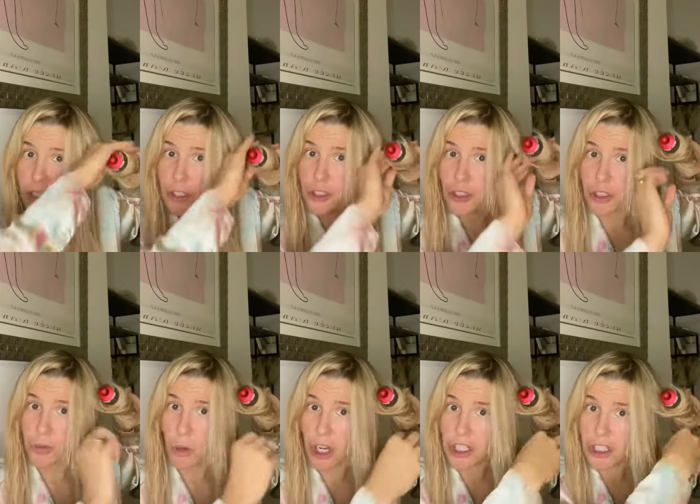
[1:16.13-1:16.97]
just
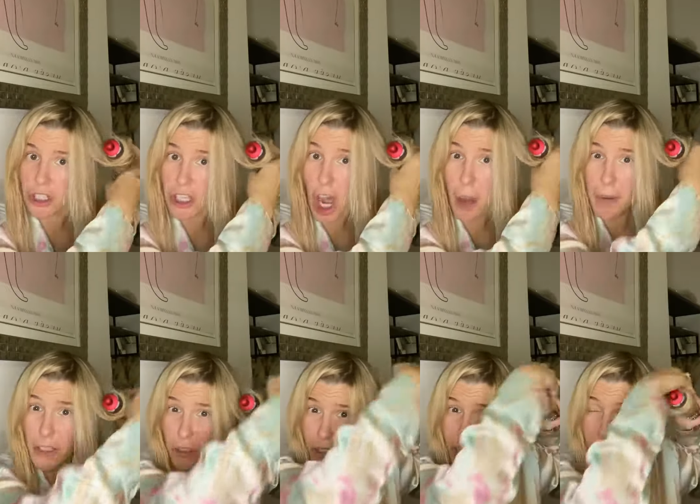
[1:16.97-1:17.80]
wash the top and
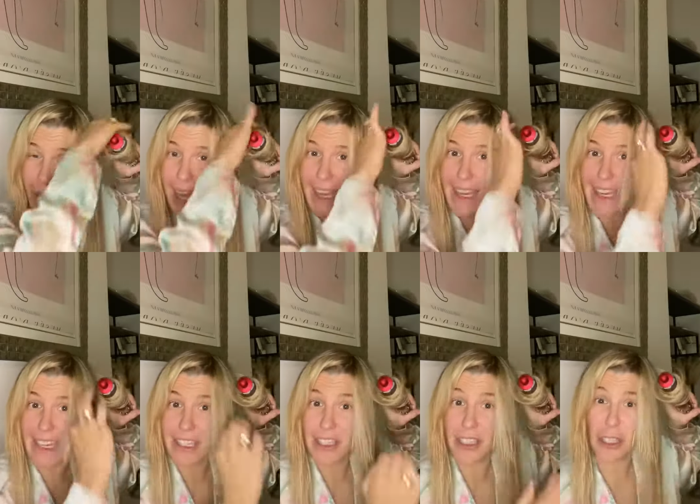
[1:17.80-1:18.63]
just apply
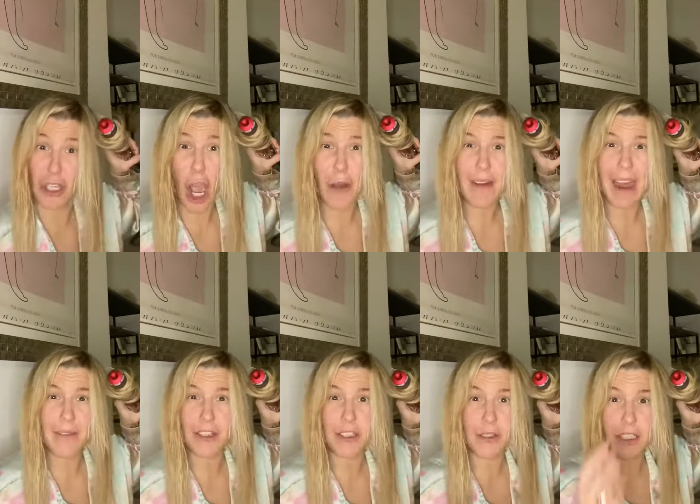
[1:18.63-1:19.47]
heat to the top rather
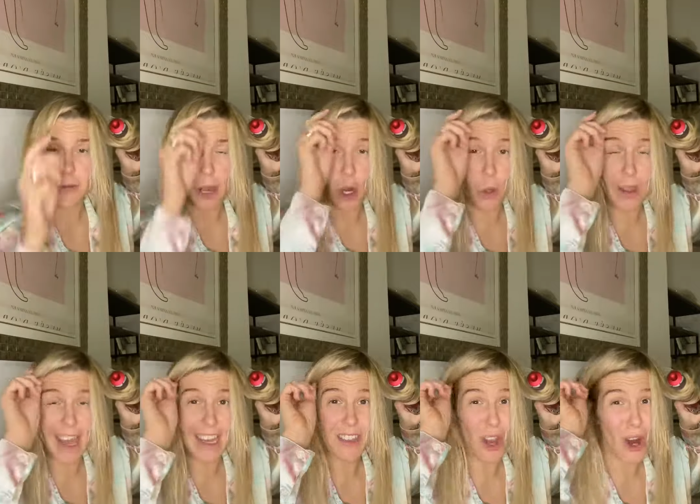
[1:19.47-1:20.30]
than doing it to my whole
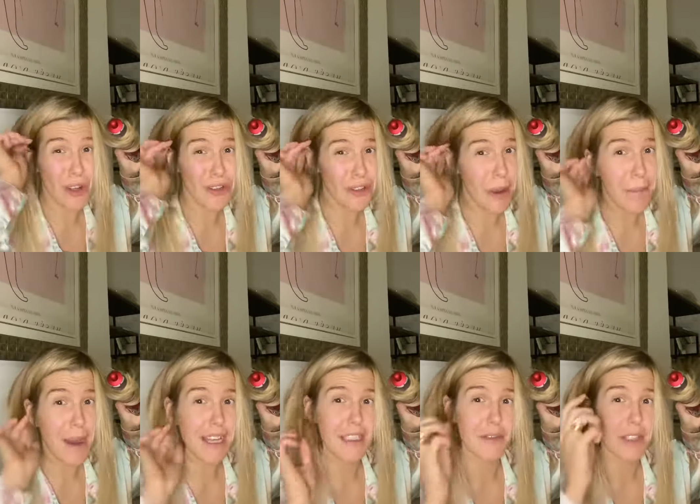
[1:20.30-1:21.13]
head. Also, it
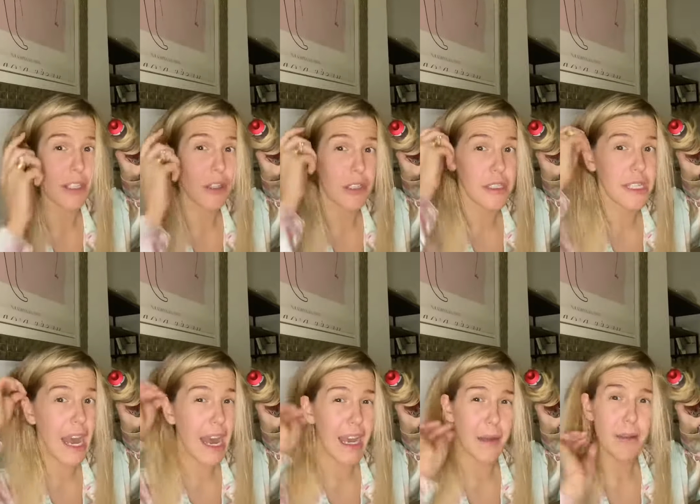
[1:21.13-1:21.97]
massively cuts
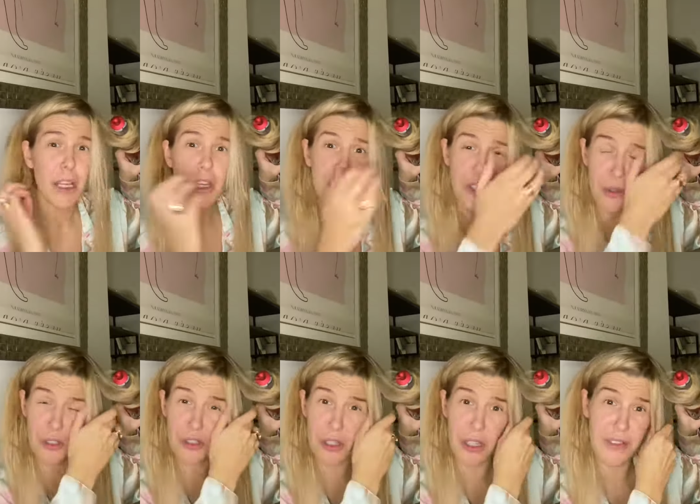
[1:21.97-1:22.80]
time. So
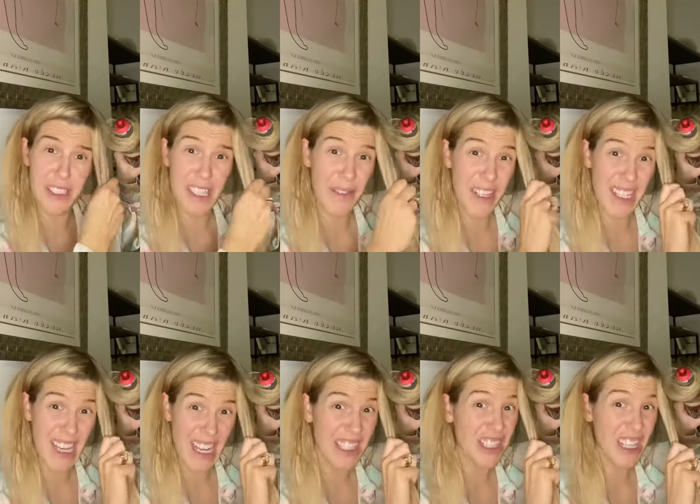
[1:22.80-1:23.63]
Sullivan's having a
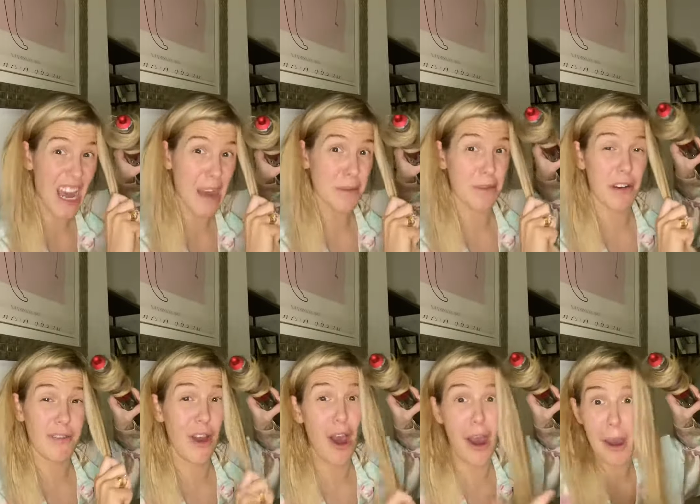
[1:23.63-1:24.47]
day in dinner, so I
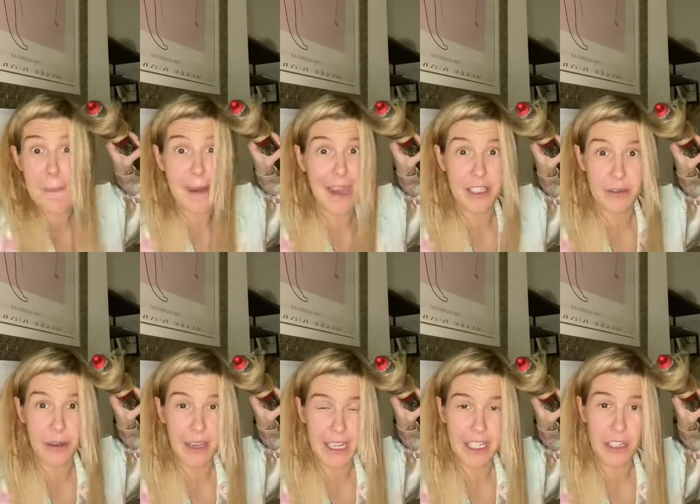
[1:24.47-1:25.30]
thought might as well
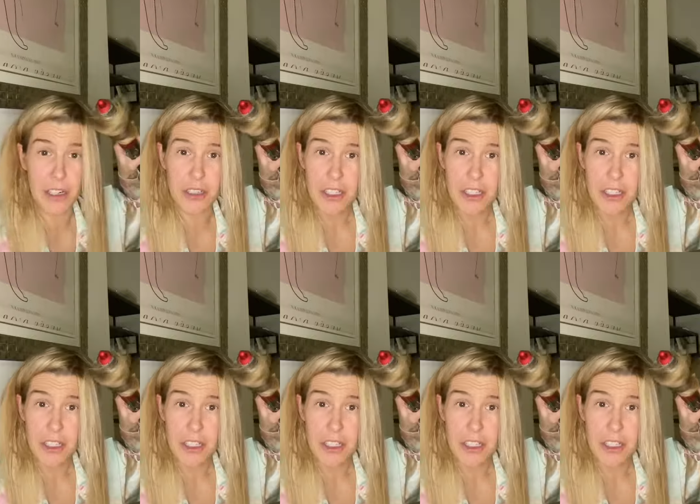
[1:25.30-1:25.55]
get it done.